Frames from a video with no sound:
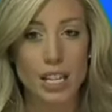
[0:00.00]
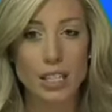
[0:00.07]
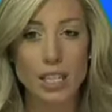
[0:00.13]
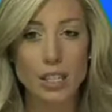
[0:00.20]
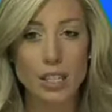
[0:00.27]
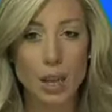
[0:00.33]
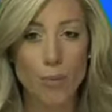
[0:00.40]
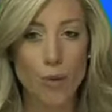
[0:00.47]

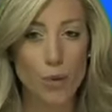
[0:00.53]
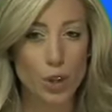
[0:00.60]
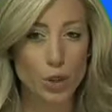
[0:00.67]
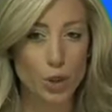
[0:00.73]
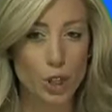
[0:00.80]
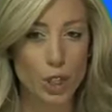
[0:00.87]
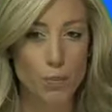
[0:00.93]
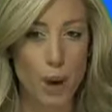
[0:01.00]
says some of what
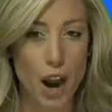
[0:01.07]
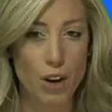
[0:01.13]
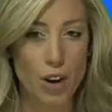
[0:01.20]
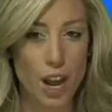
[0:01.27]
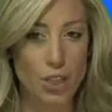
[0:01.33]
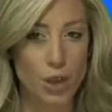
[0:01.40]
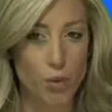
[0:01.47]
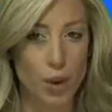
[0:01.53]
transpired
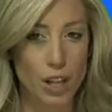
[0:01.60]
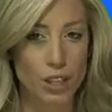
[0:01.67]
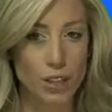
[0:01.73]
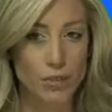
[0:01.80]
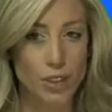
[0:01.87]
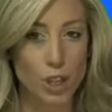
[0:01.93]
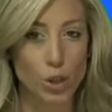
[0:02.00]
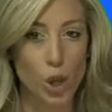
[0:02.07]
at the
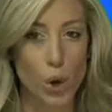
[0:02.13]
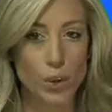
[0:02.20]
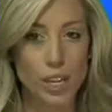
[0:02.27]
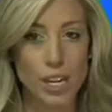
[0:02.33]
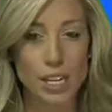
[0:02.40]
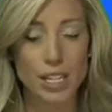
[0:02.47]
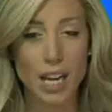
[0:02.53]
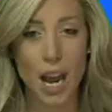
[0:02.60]
relatively
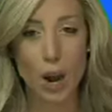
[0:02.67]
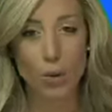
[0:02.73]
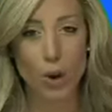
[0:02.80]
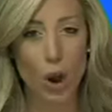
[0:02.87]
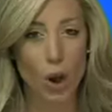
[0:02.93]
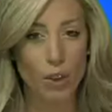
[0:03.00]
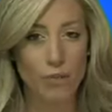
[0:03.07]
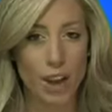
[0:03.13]
low-key town
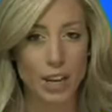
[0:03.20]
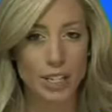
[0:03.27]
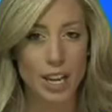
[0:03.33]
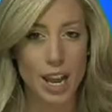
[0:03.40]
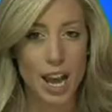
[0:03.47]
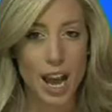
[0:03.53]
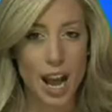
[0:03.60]
hall event